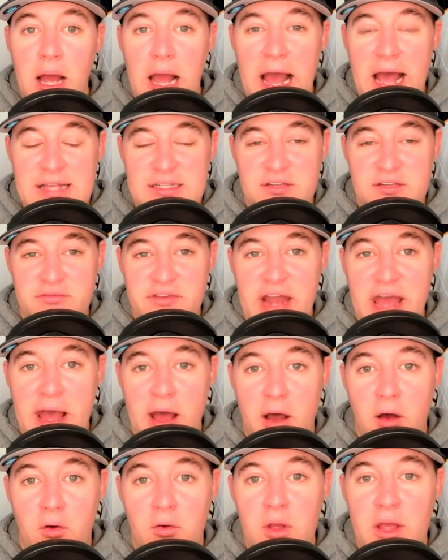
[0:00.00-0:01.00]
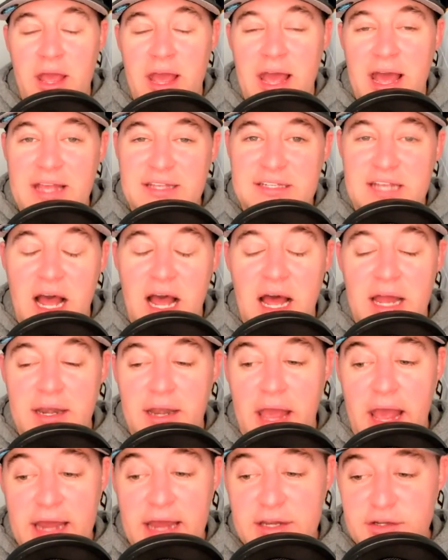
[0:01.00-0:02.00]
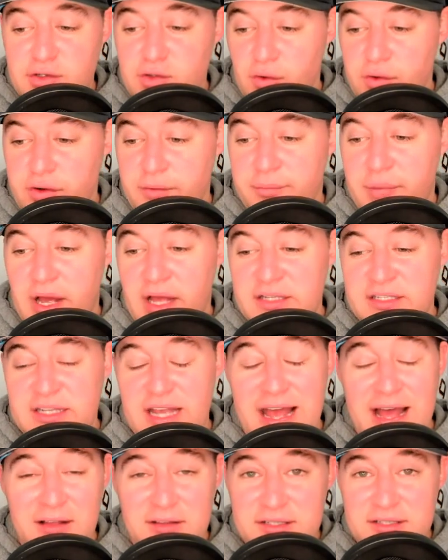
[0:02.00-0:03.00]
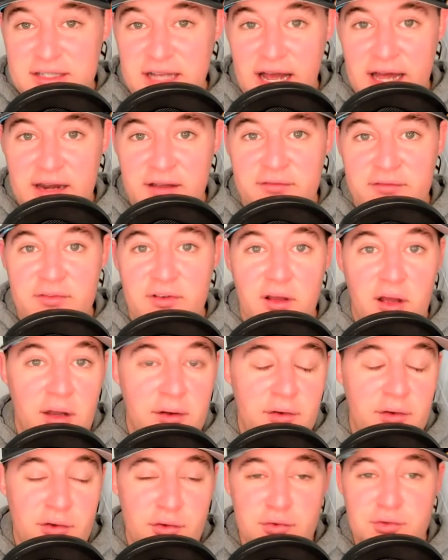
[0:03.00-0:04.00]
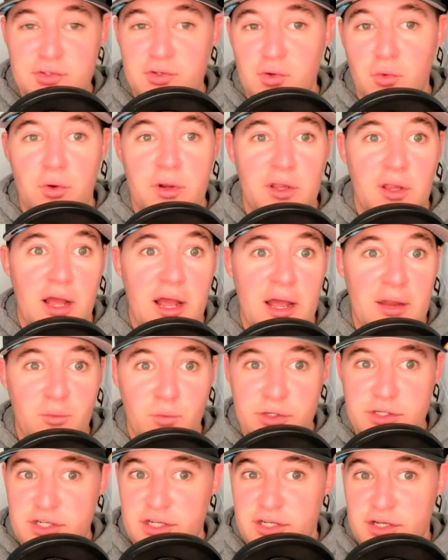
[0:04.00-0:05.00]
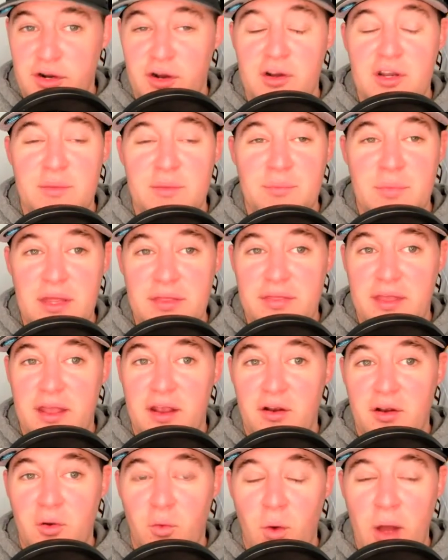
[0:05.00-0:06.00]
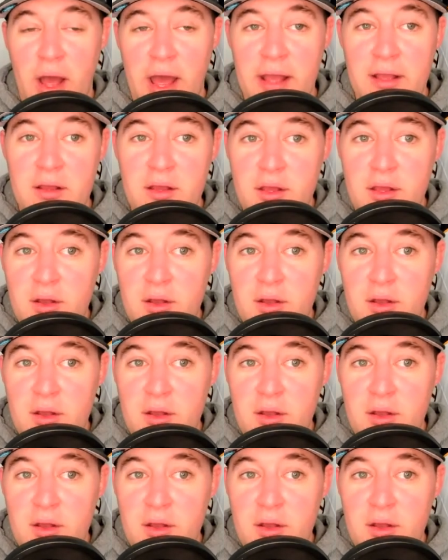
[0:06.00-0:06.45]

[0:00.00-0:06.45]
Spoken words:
as of now, has gotten any sort of buzz outside of a new storyline, which had already been there in a way,